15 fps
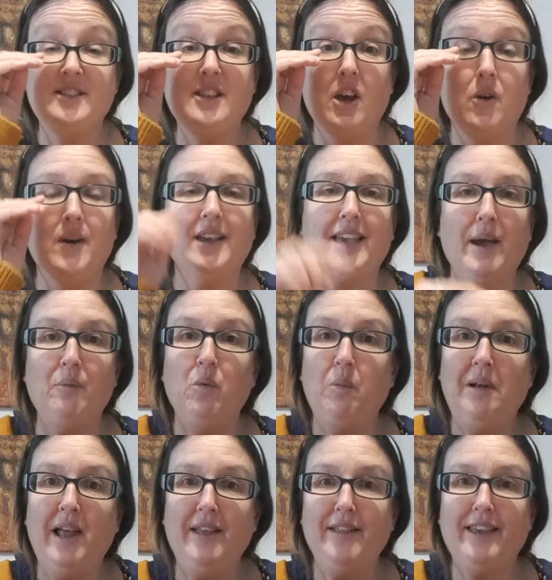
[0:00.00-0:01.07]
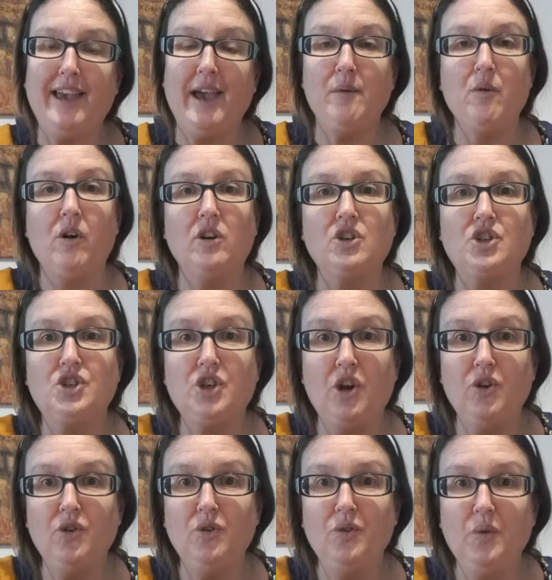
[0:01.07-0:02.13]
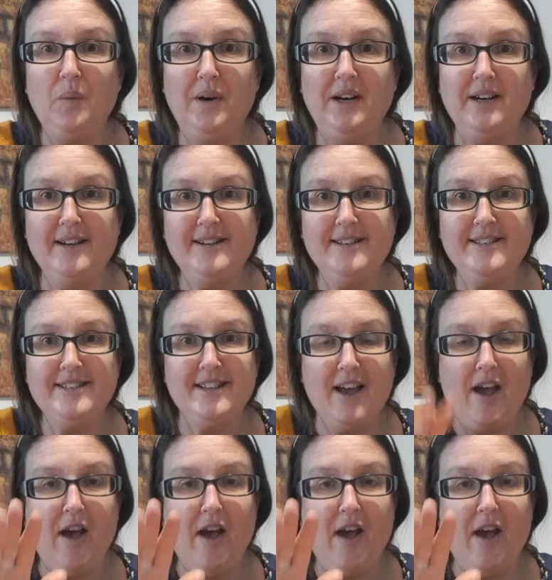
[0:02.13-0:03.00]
So again, we'll play the game where I'll show you the word,